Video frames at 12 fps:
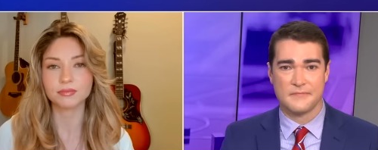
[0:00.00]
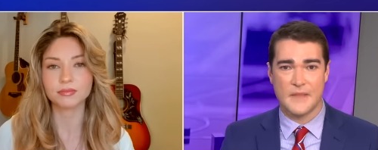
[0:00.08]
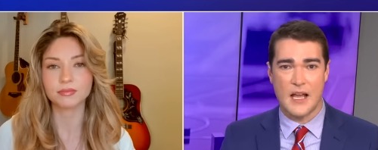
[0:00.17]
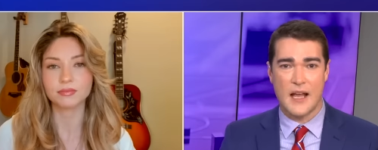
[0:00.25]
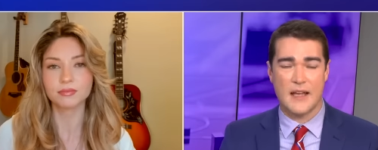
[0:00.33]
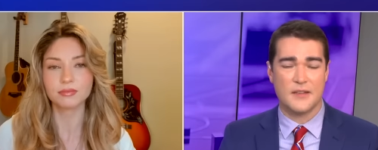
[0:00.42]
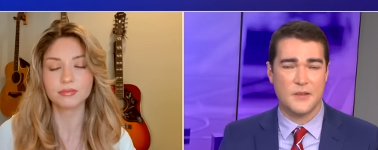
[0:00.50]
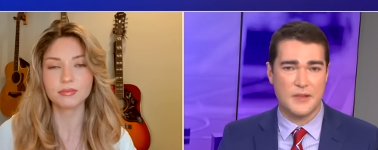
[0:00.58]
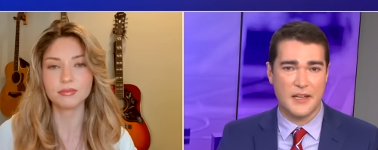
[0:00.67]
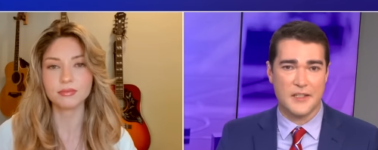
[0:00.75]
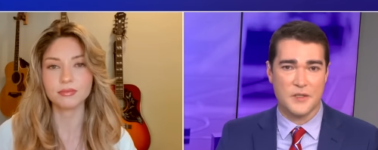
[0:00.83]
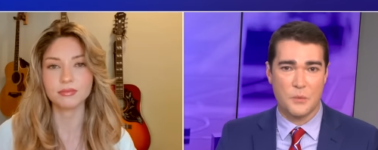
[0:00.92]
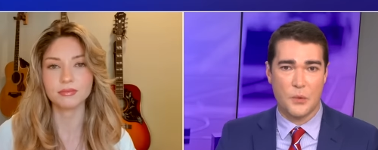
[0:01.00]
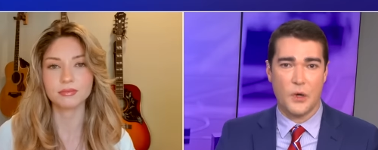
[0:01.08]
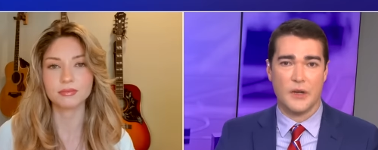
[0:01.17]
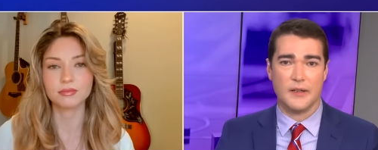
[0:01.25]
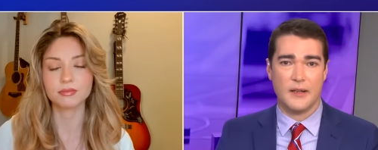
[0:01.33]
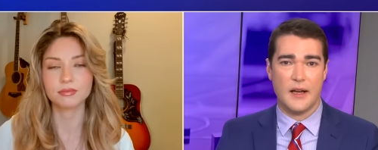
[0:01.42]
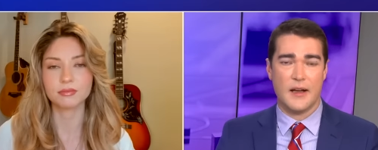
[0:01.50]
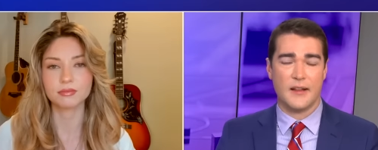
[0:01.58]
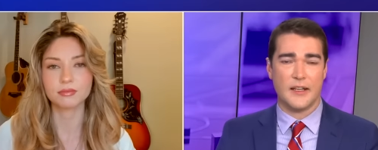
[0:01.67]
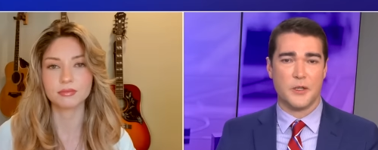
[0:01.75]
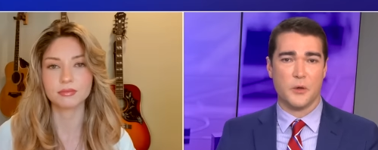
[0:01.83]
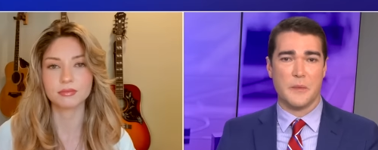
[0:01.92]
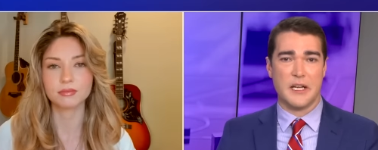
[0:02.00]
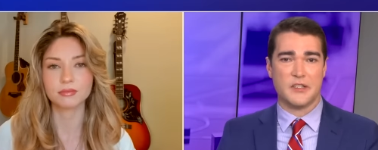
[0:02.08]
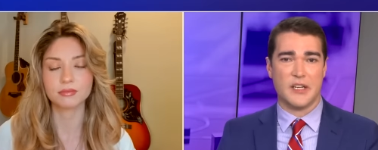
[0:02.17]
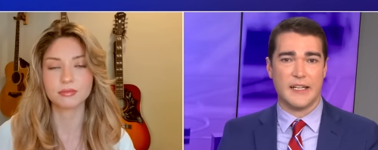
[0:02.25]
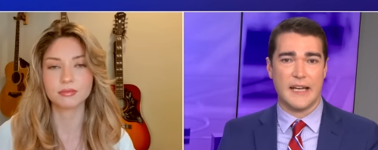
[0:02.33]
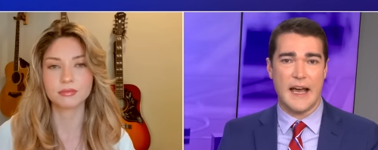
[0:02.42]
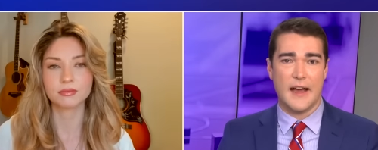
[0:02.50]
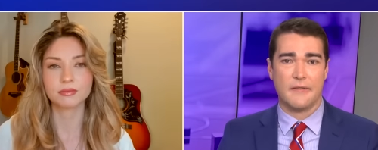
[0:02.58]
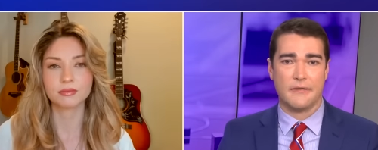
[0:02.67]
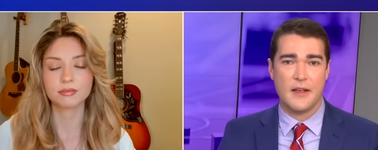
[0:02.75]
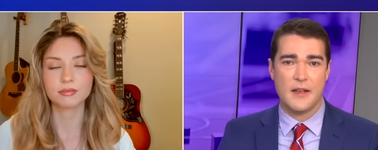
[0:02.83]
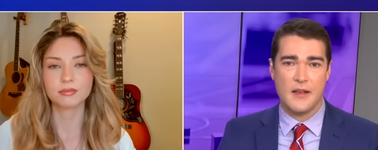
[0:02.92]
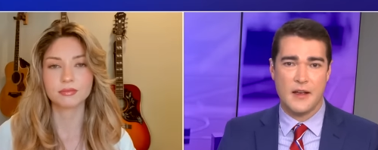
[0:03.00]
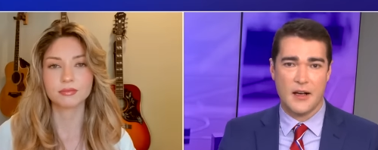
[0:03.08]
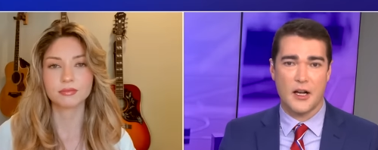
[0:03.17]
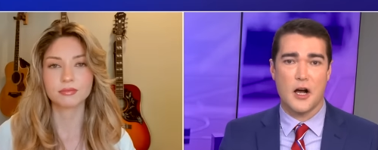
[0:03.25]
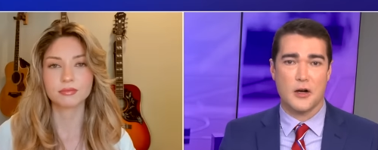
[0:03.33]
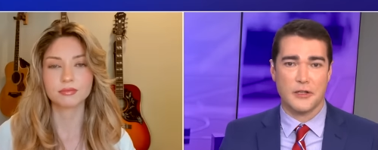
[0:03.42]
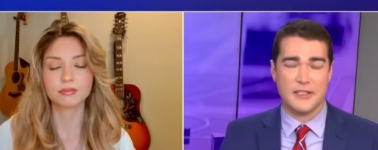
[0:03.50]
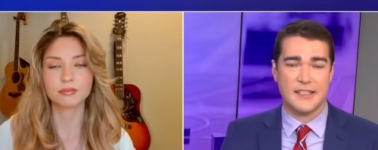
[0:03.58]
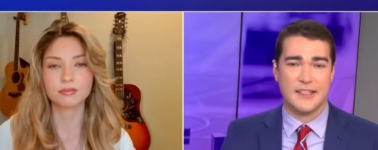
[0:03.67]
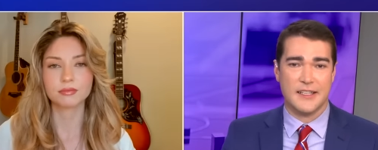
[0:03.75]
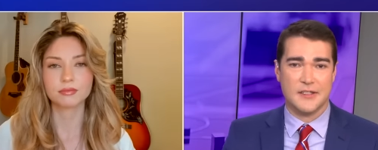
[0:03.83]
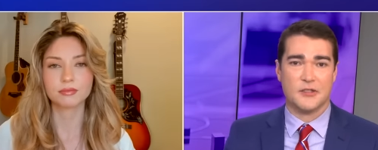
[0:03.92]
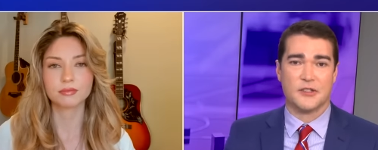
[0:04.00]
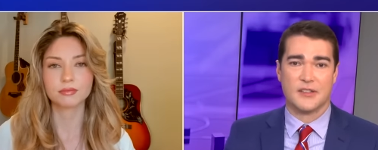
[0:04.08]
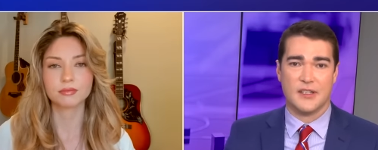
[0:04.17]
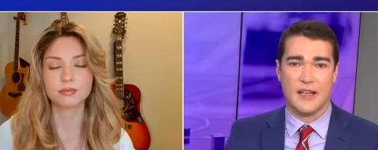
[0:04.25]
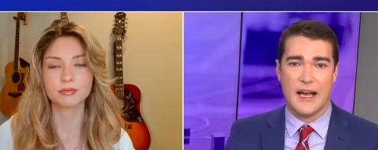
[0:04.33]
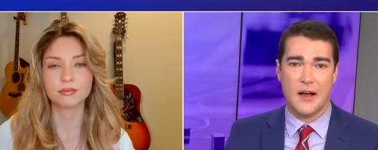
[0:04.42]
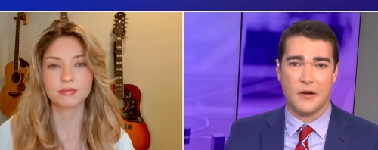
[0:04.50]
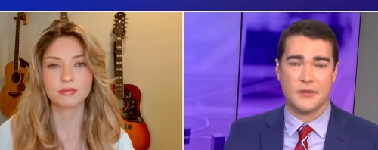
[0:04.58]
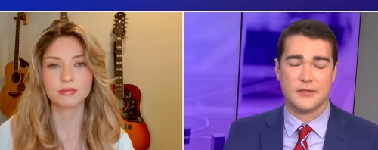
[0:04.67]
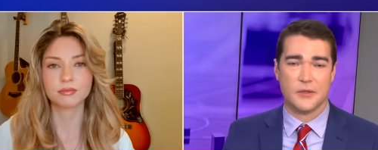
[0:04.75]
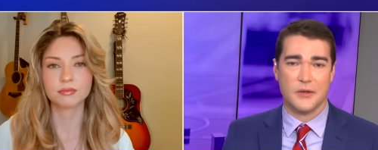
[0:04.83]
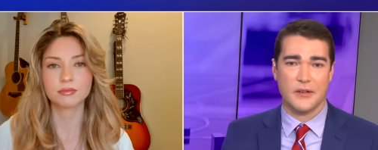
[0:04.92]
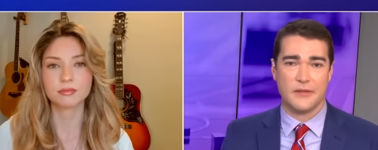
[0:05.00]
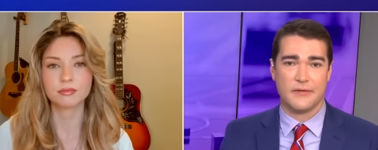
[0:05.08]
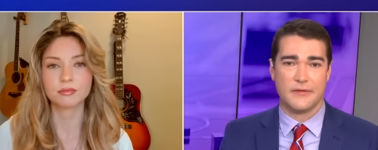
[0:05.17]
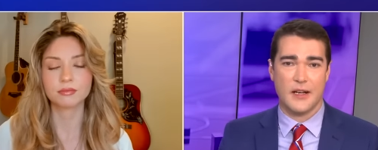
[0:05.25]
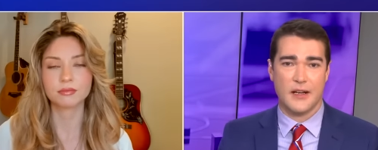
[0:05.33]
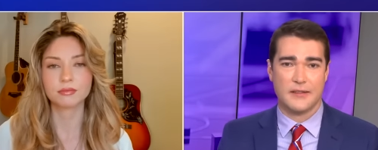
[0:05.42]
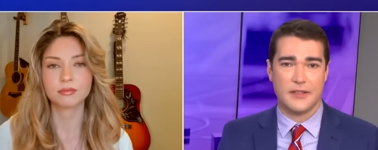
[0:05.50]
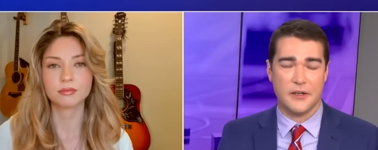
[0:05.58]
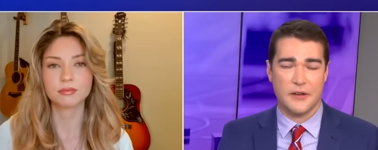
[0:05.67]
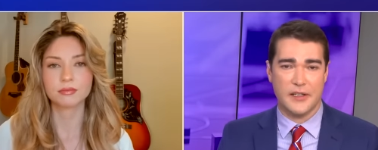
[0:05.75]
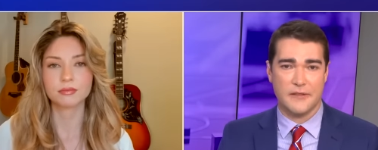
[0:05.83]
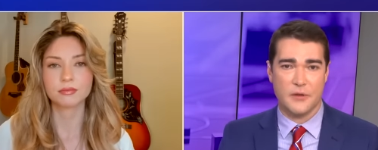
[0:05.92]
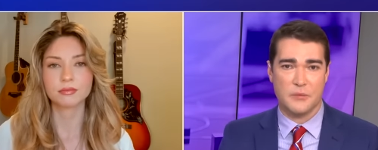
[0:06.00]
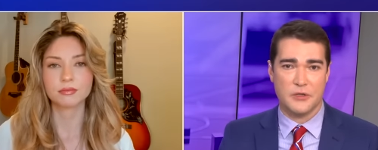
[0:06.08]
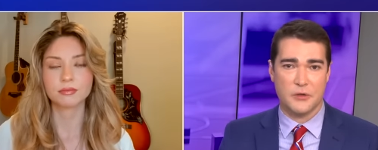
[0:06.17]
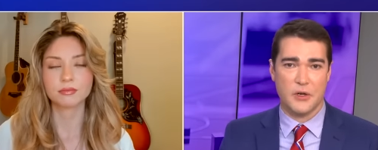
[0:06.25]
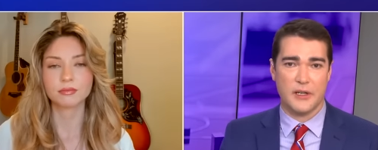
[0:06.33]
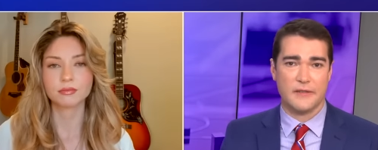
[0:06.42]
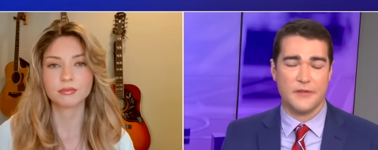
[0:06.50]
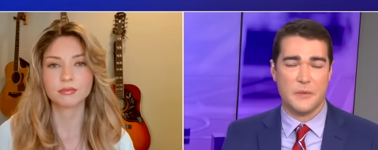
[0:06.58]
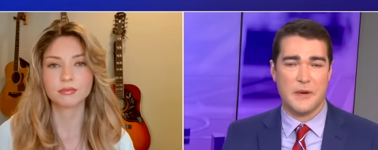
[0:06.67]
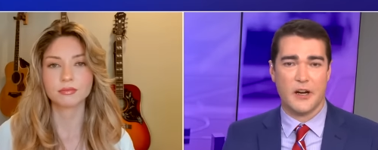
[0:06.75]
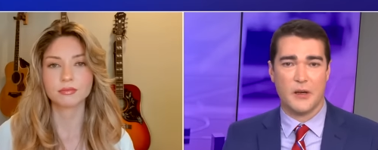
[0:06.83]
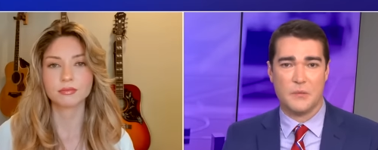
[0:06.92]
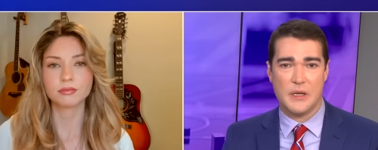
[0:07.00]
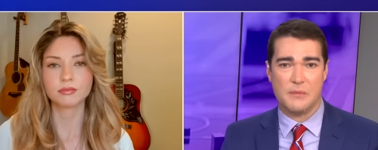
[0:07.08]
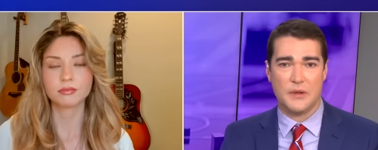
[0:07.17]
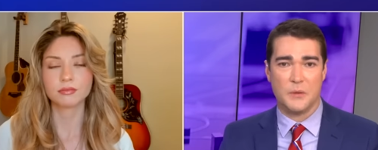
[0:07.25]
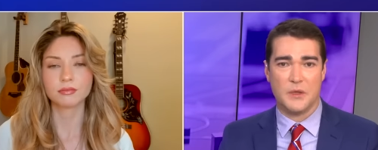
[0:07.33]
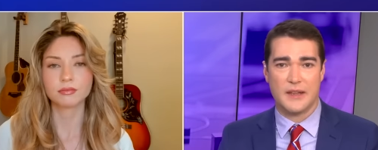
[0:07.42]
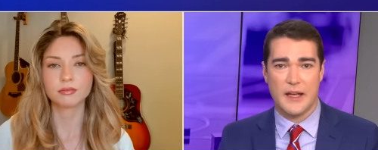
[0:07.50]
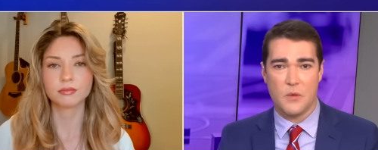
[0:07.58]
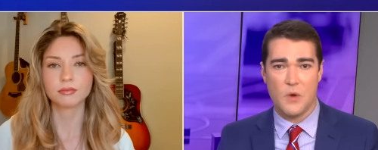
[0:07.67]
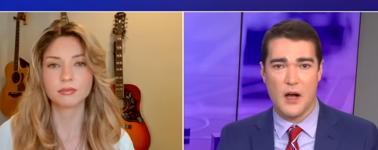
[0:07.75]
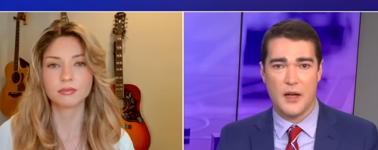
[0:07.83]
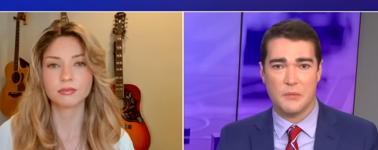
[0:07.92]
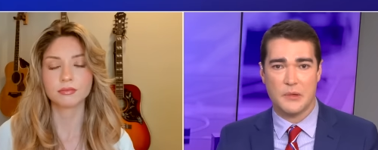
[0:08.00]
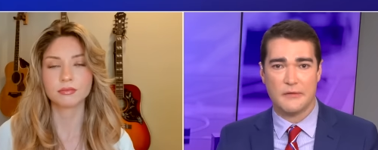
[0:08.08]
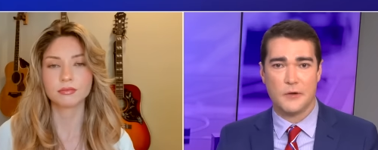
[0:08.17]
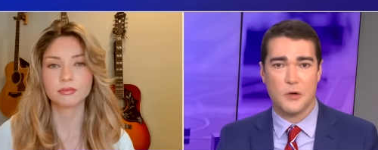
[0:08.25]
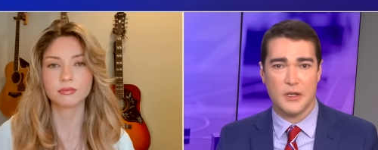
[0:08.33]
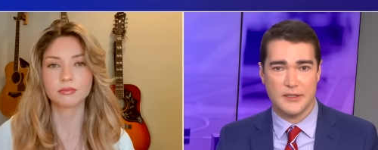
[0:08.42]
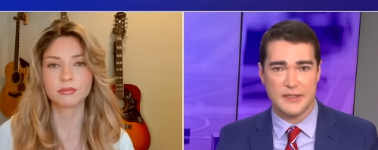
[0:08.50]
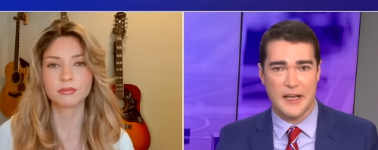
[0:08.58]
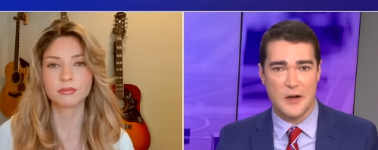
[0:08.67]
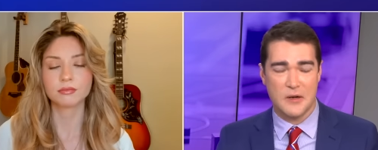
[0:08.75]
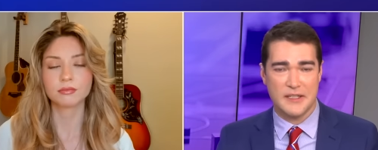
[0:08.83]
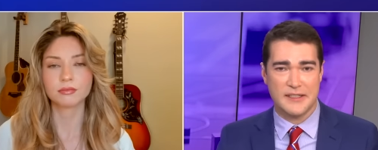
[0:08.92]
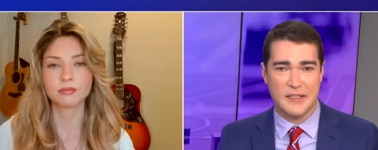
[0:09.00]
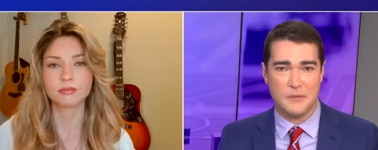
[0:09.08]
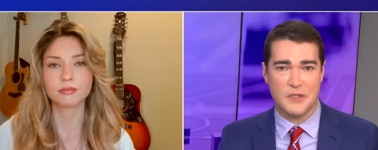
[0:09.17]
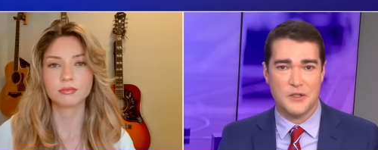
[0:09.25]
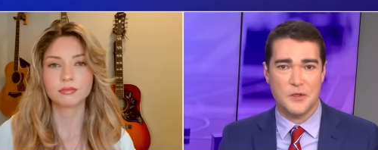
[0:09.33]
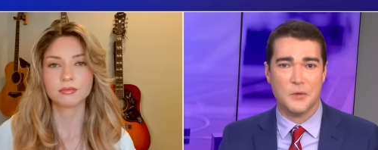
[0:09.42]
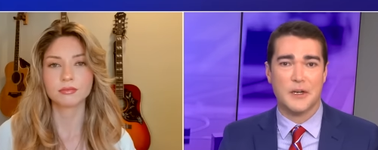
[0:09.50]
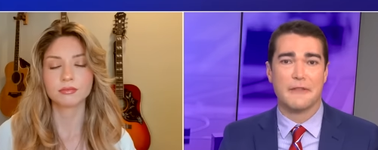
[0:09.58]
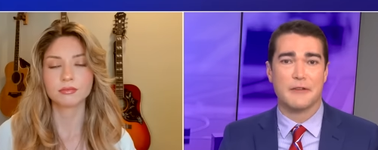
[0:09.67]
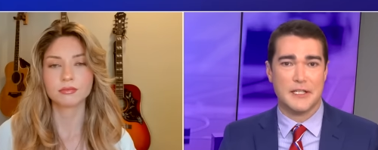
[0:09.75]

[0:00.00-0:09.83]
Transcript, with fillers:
Speaker 1: I do think it's important, like you were mentioning, to have a Congress that doesn't just allow sort of tyranny of the majority of the American people and what they want, but of course they always seem to do whatever it